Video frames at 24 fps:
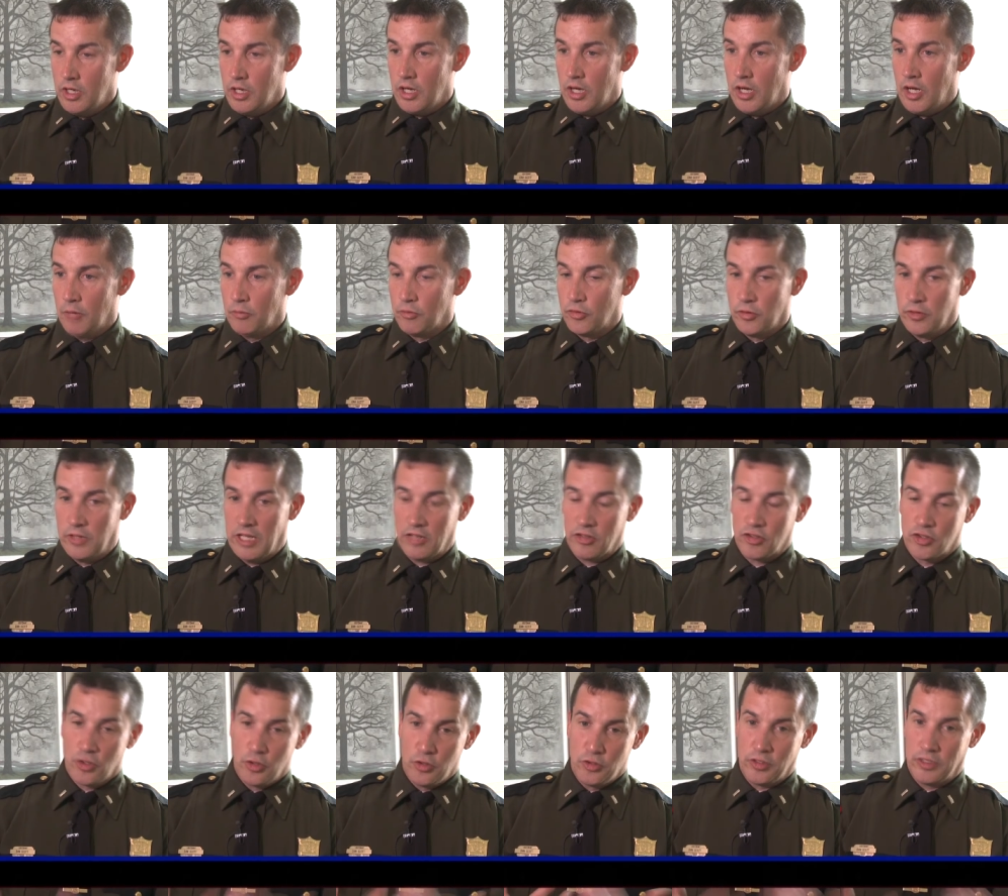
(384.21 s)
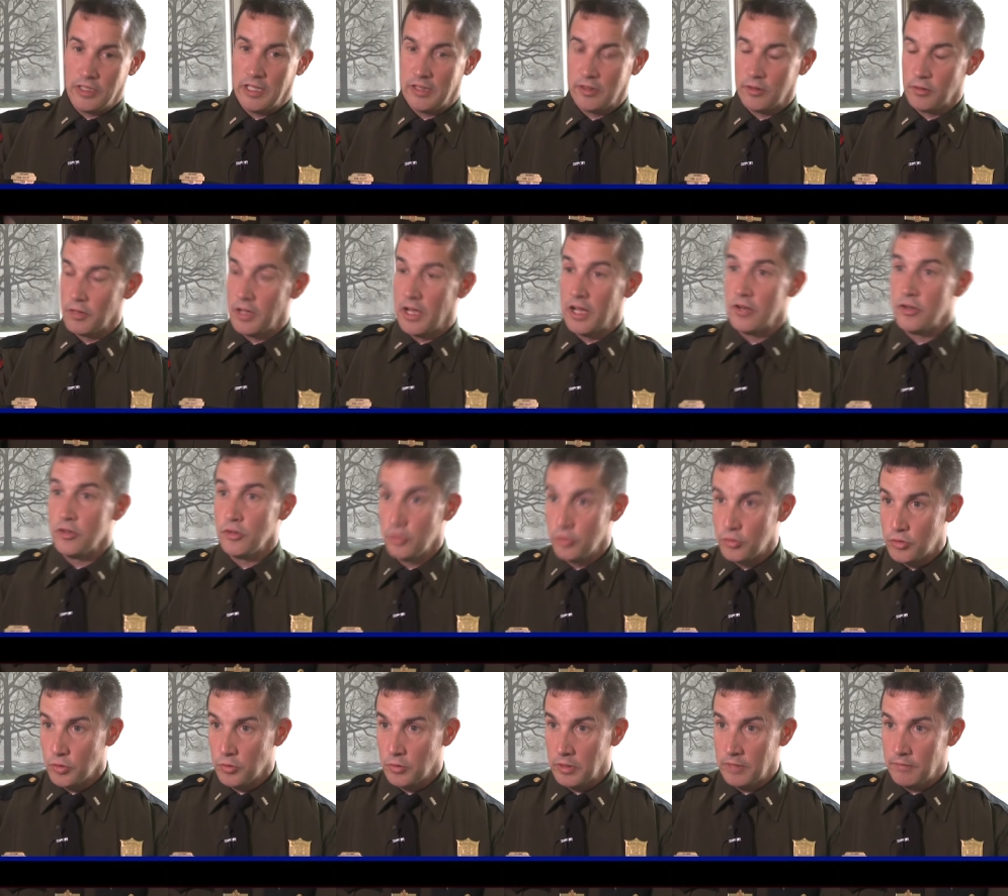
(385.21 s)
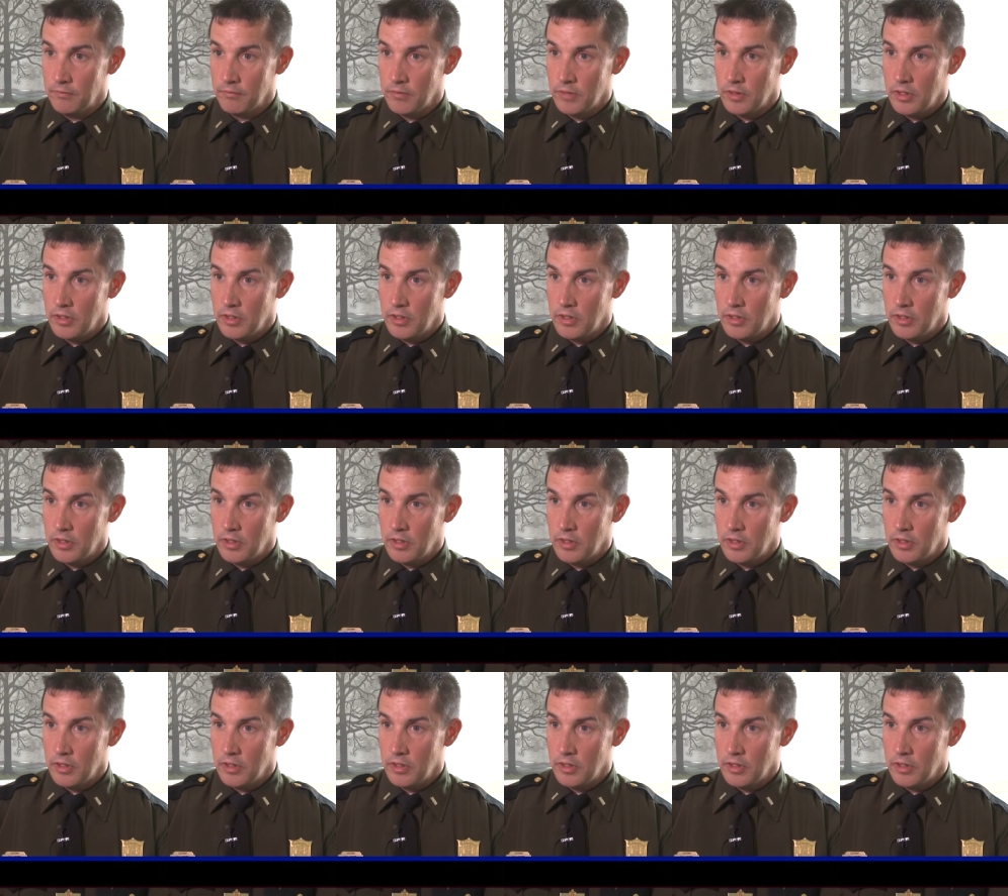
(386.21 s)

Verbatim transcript: Um, so that shows you that they're not new to it.